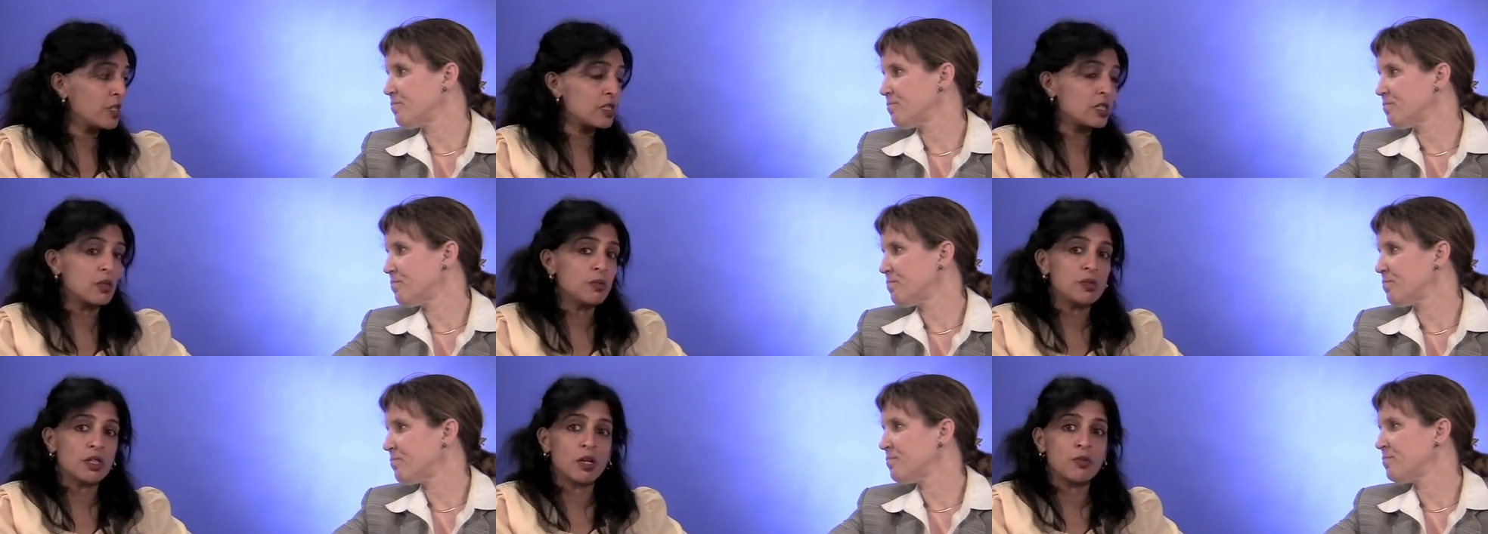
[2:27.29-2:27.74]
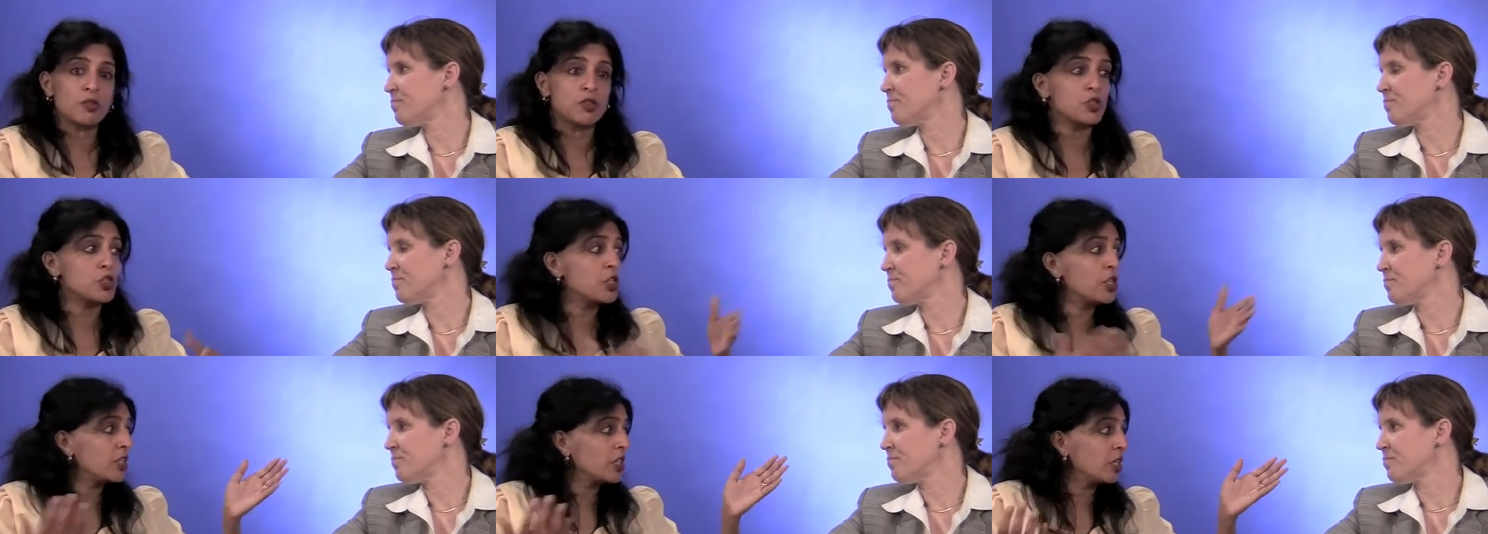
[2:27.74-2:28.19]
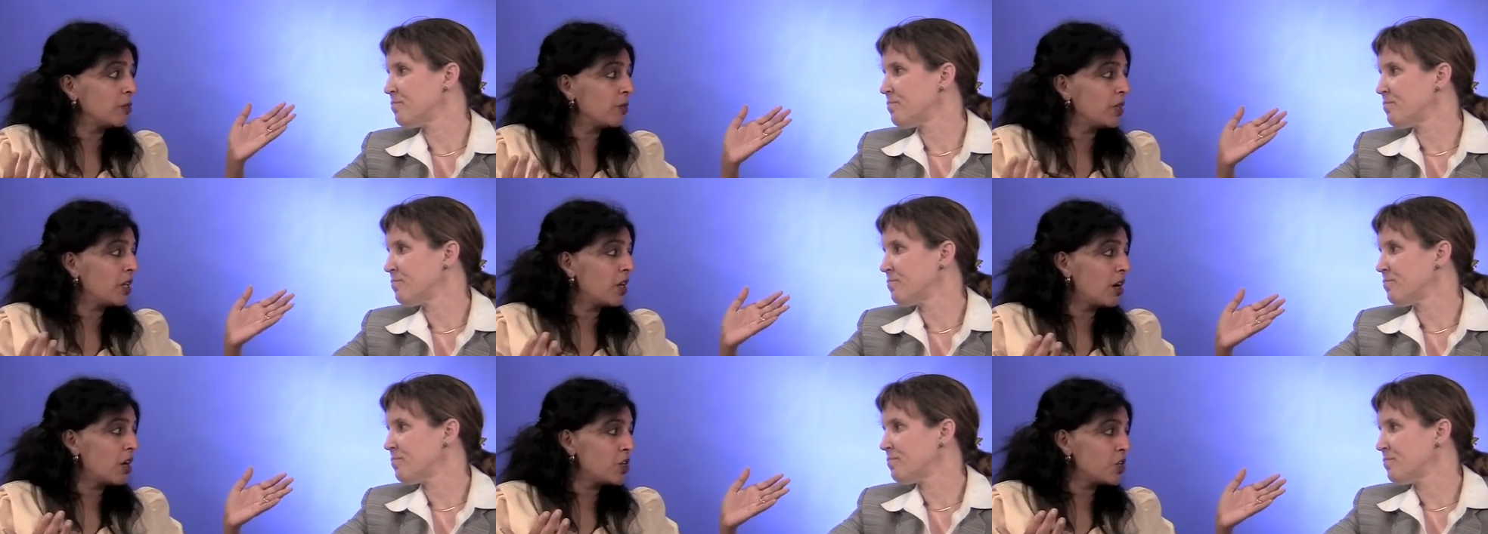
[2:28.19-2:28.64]
Speaker 1: and sometimes the jitter can
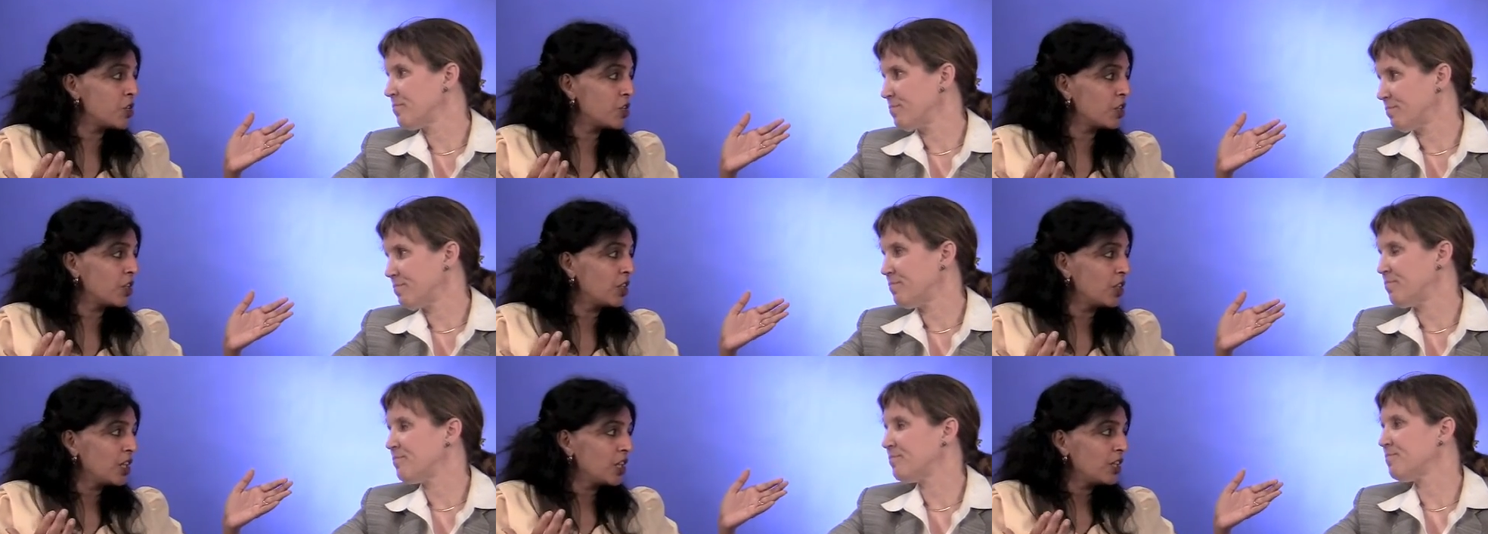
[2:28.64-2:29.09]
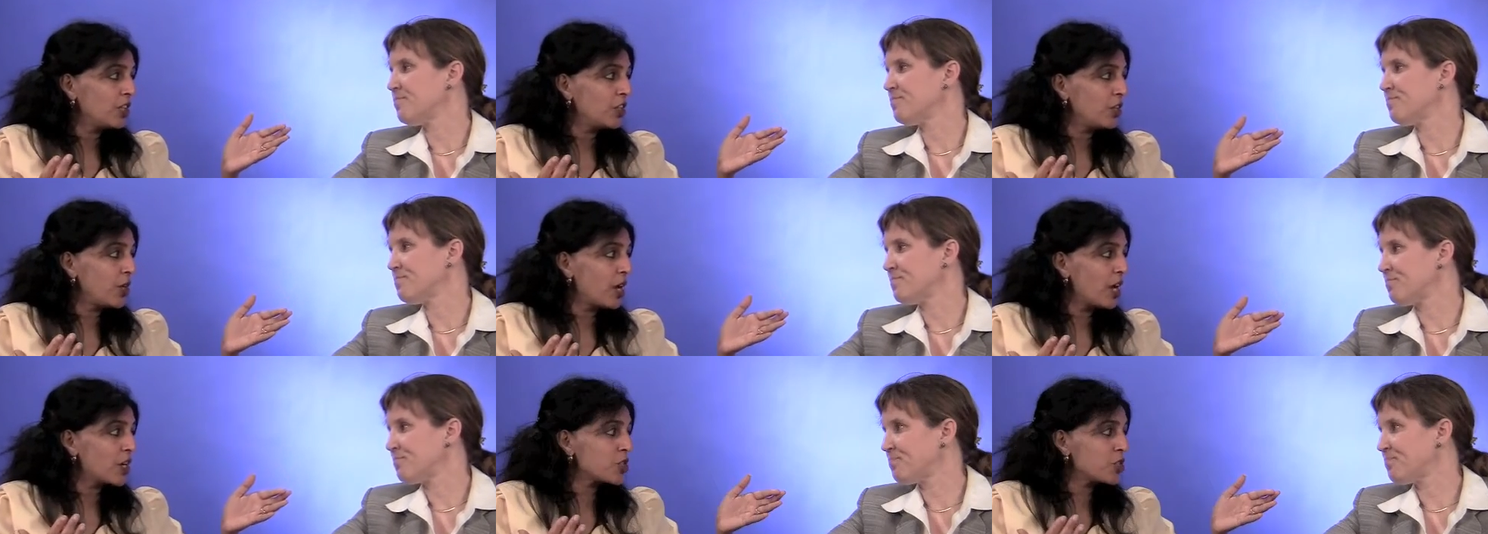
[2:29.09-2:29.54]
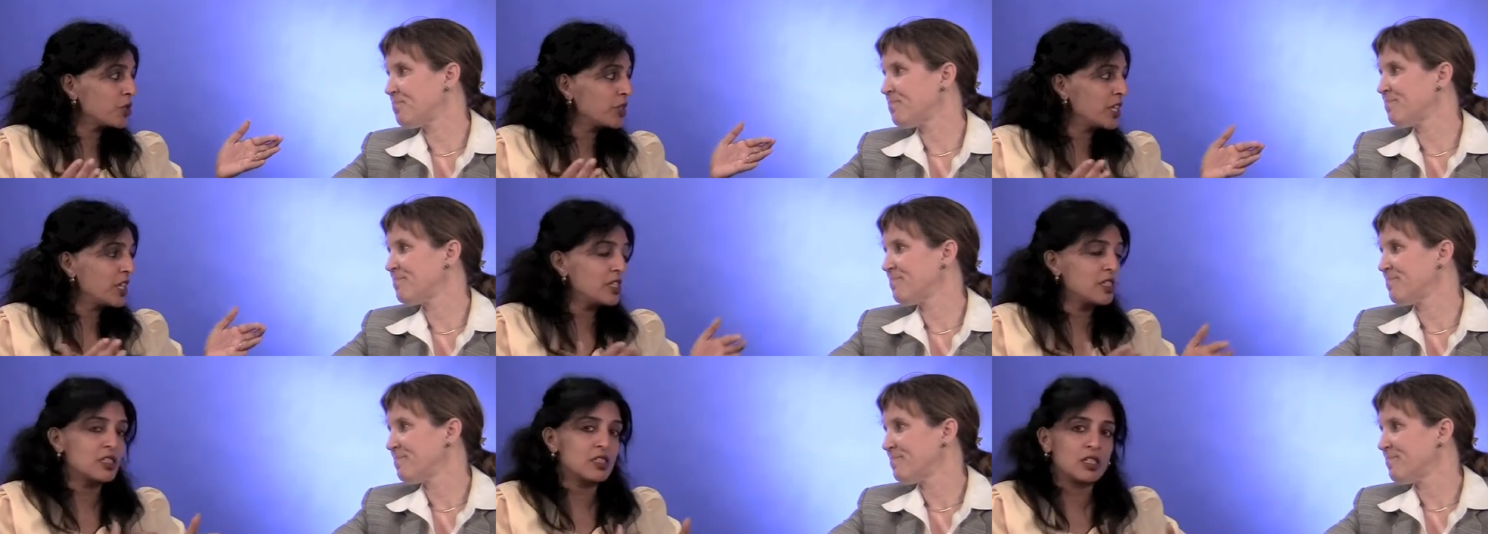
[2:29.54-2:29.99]
be larger than your actual
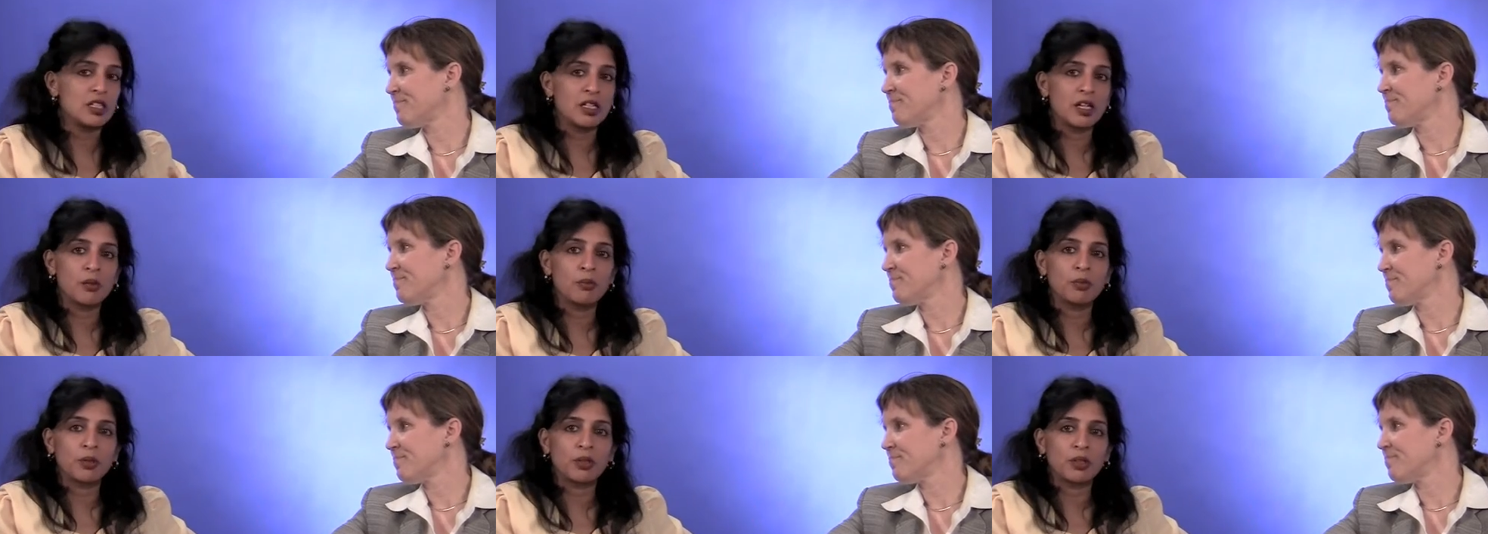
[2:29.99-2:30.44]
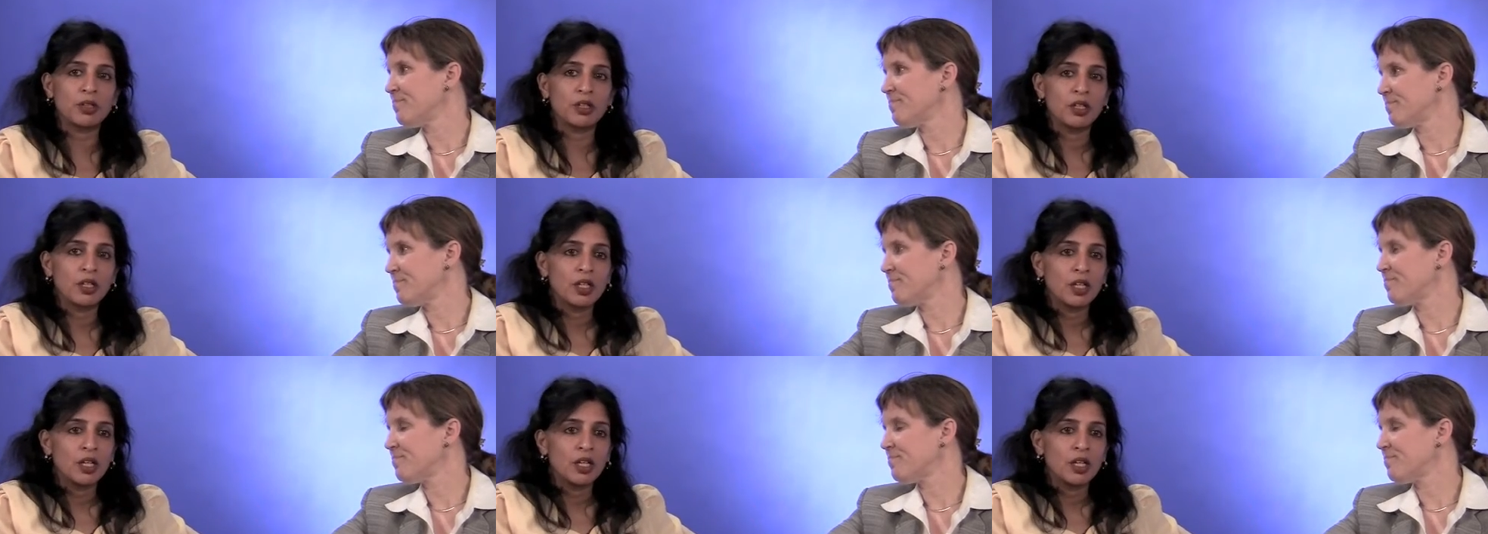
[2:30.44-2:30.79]
latency number.